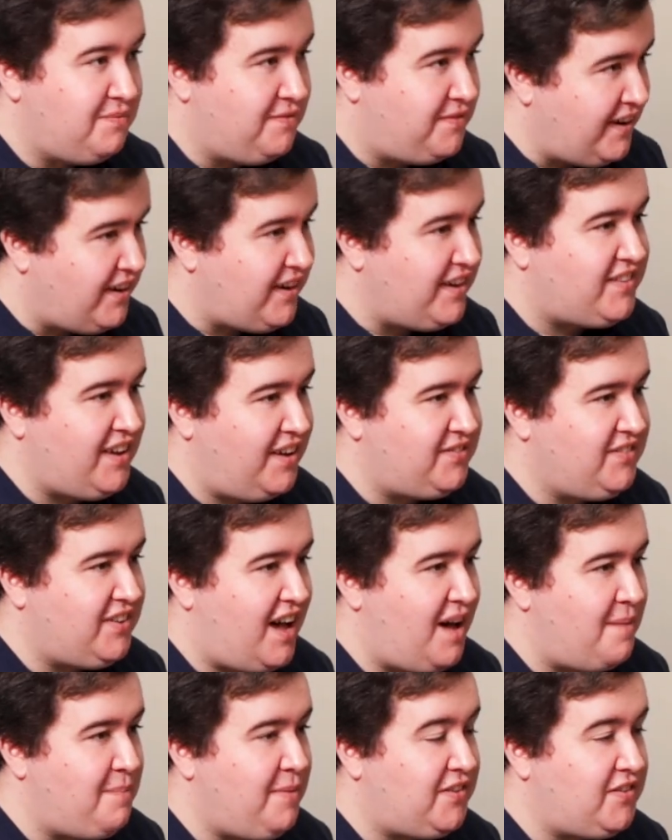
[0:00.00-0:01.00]
on some very tough
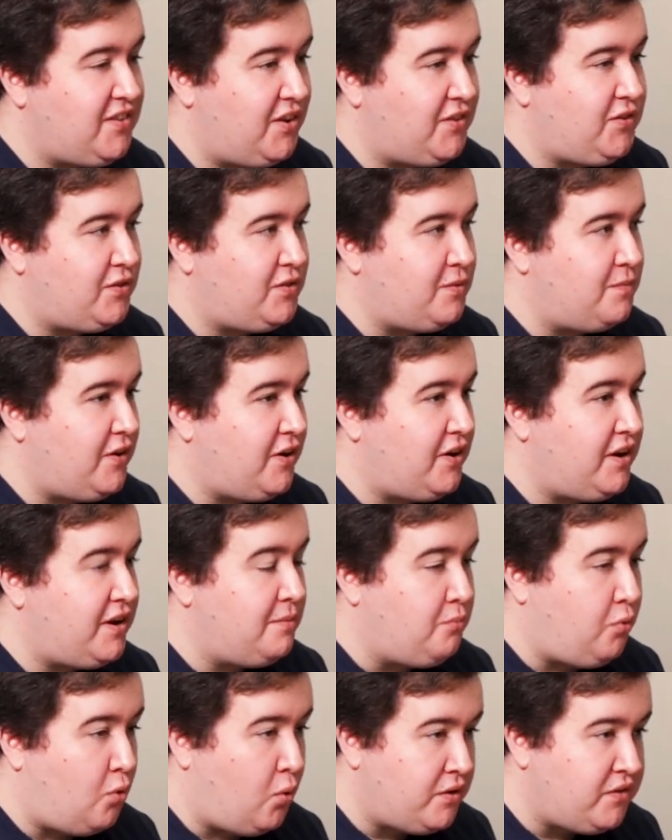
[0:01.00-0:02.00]
topics and also some
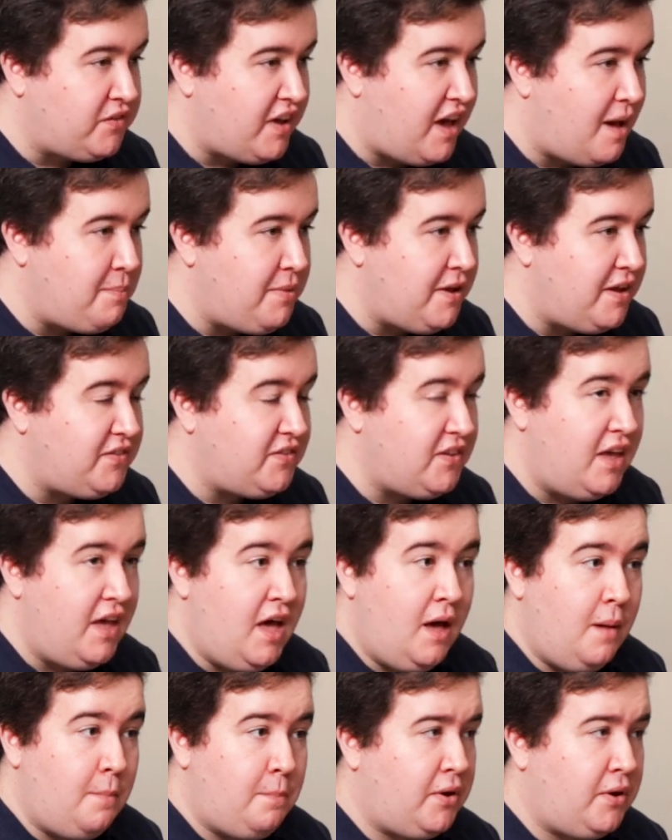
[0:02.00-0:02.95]
very important topics.